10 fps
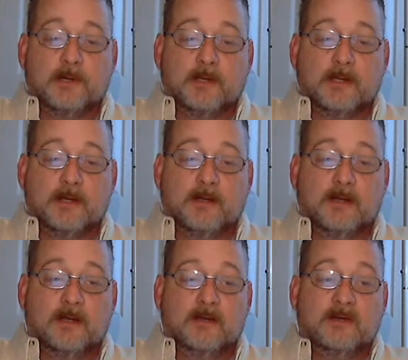are going
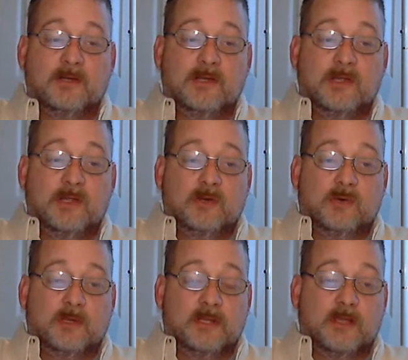to
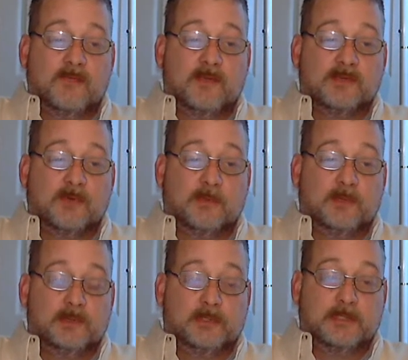really love this one I'm
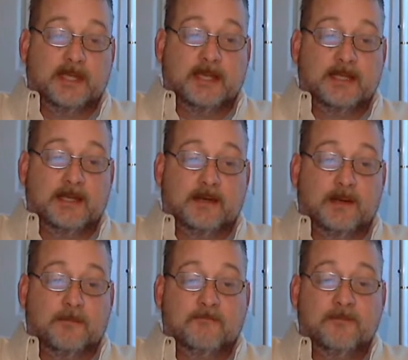doing today.
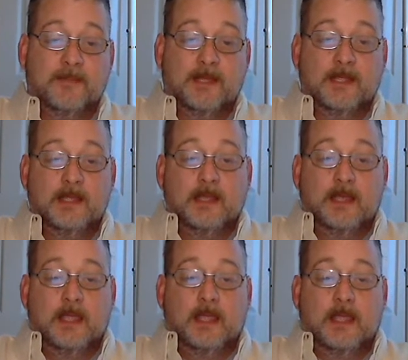
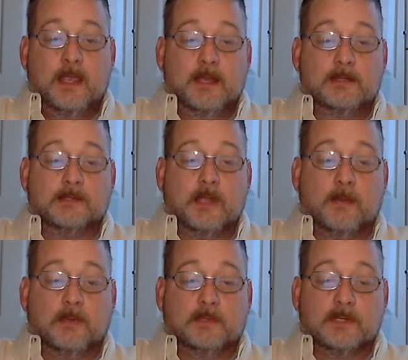And
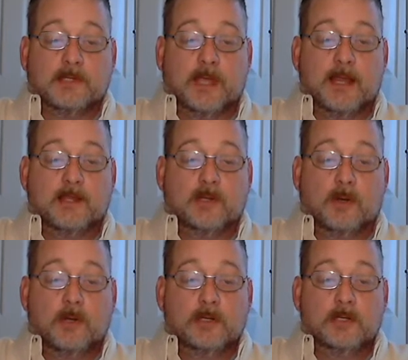I'm decided to
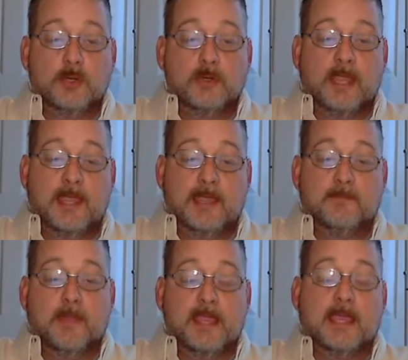call it You Can't
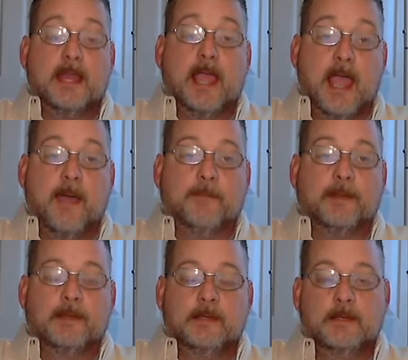Make It Happen.
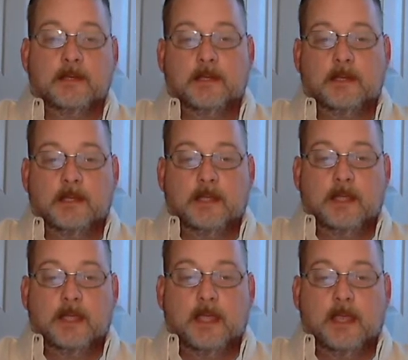
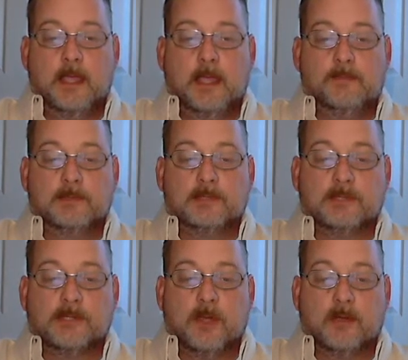And this
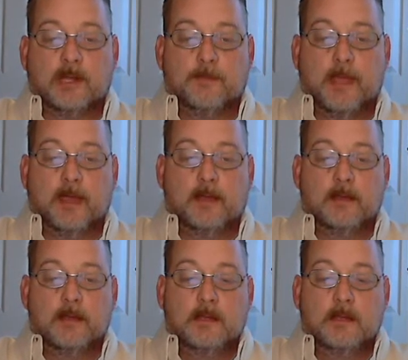is talking about